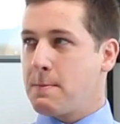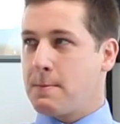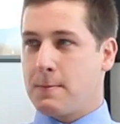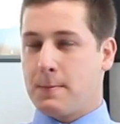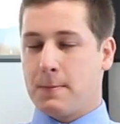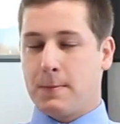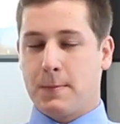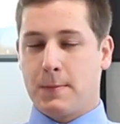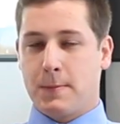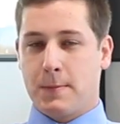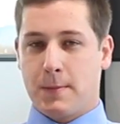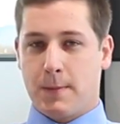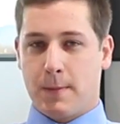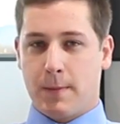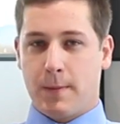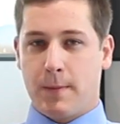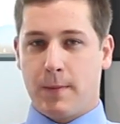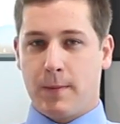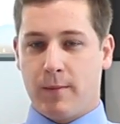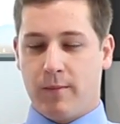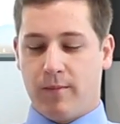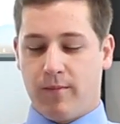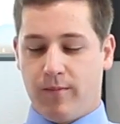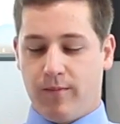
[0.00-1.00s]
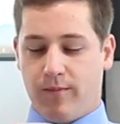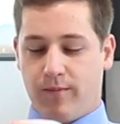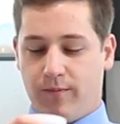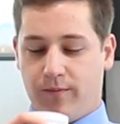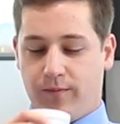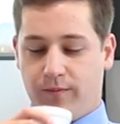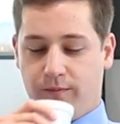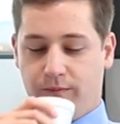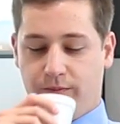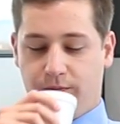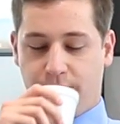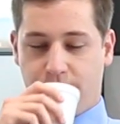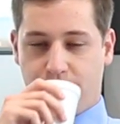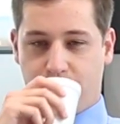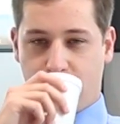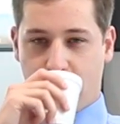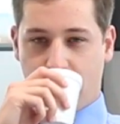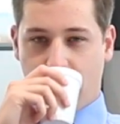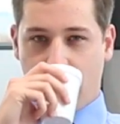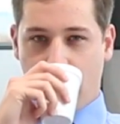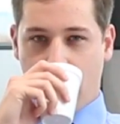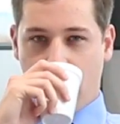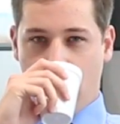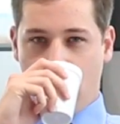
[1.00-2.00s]

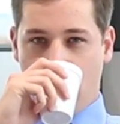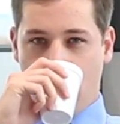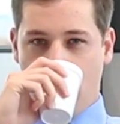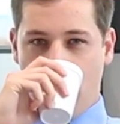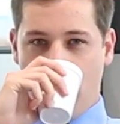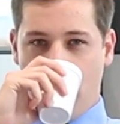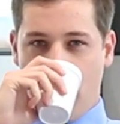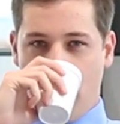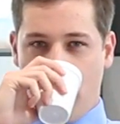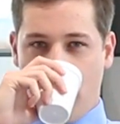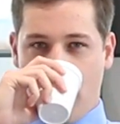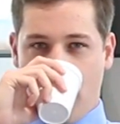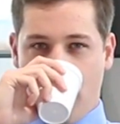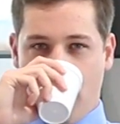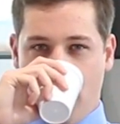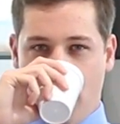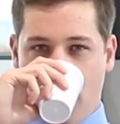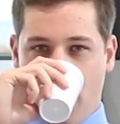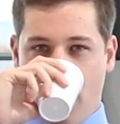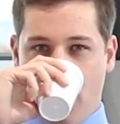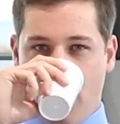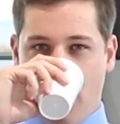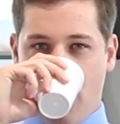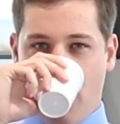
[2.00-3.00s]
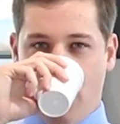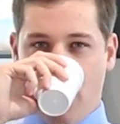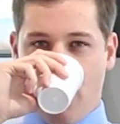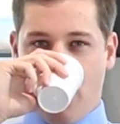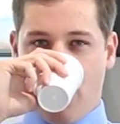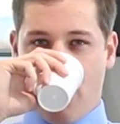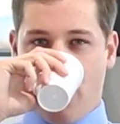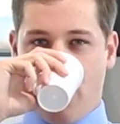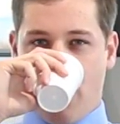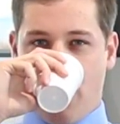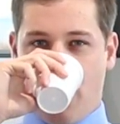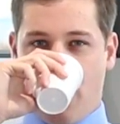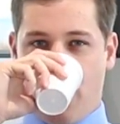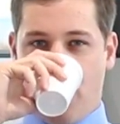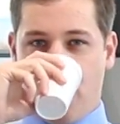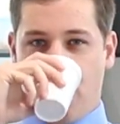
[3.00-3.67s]
This person isn't speaking.